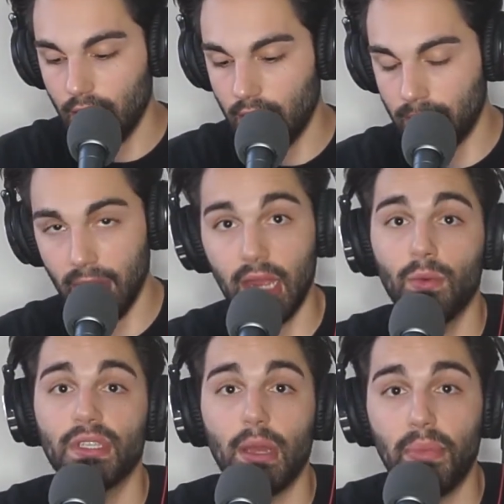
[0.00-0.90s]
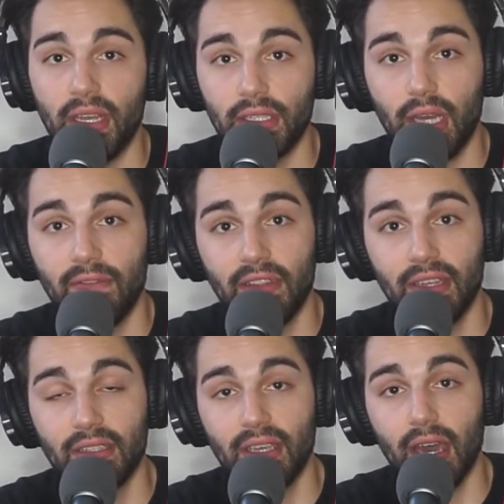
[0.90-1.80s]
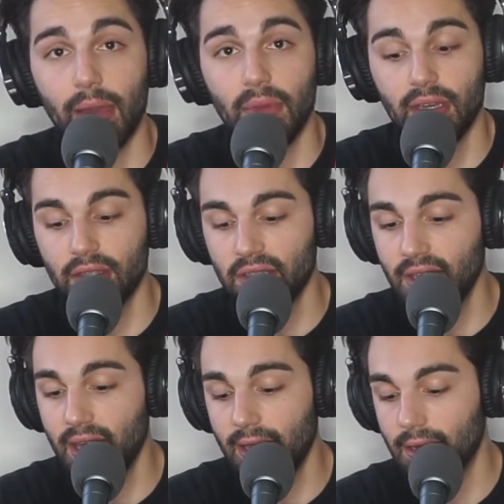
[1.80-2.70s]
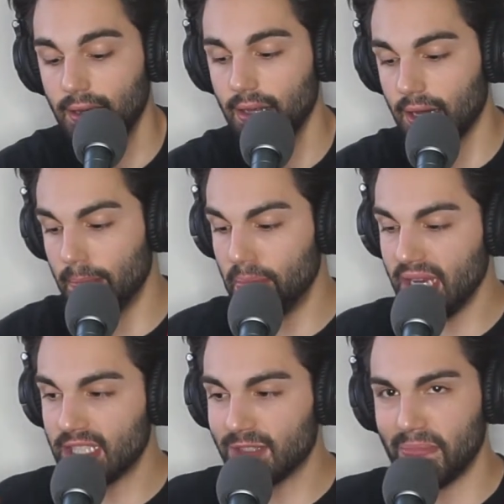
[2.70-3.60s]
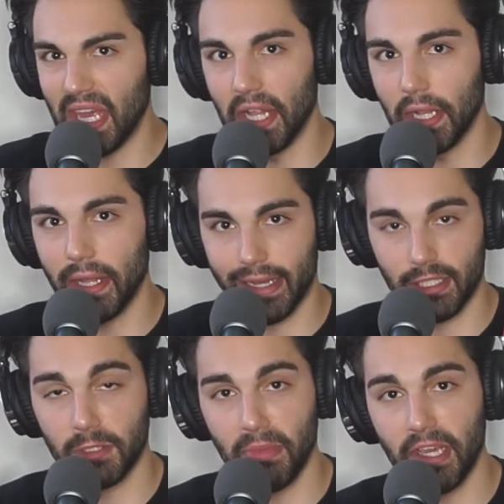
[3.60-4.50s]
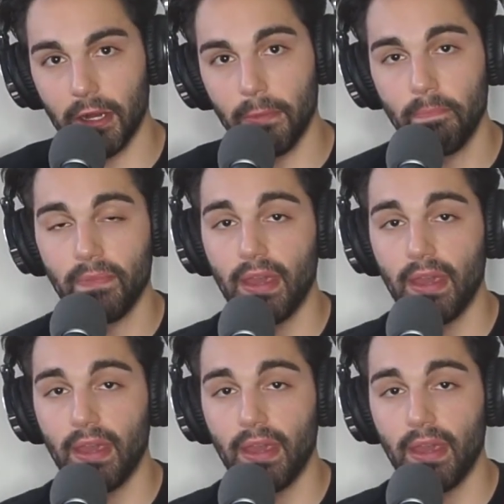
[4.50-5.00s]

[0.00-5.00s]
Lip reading: And man, was I pissed off at this guy because he had a Beats pill, like a speaker.